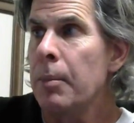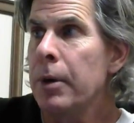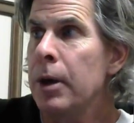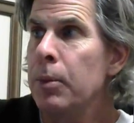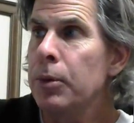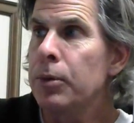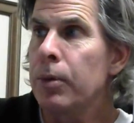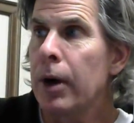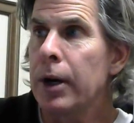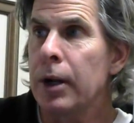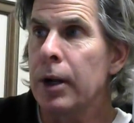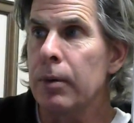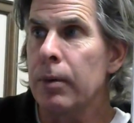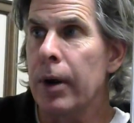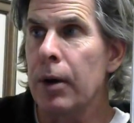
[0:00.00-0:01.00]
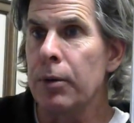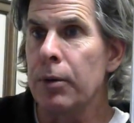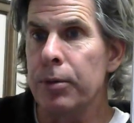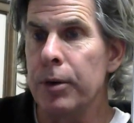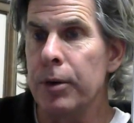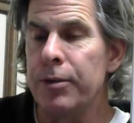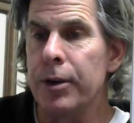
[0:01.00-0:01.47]
He was writing in around
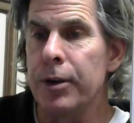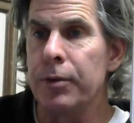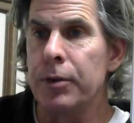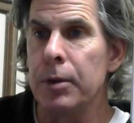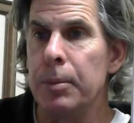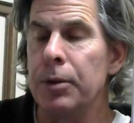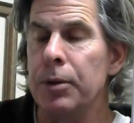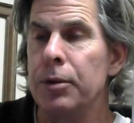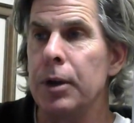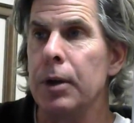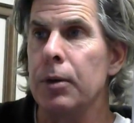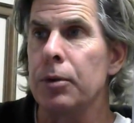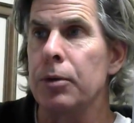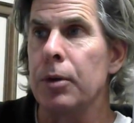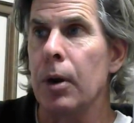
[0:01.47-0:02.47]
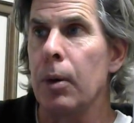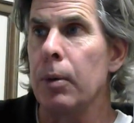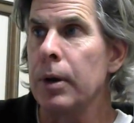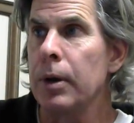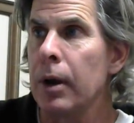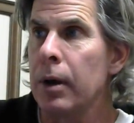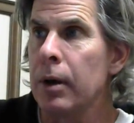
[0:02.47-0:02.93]
350 BC or so,
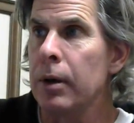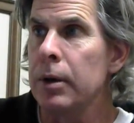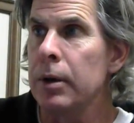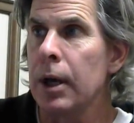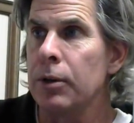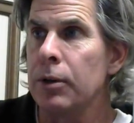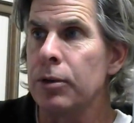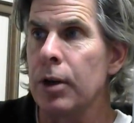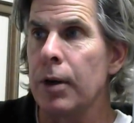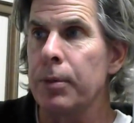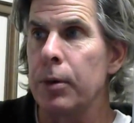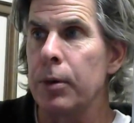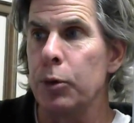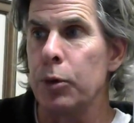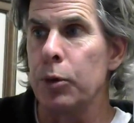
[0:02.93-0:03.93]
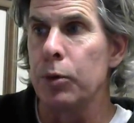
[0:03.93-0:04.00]
and again, Sophocles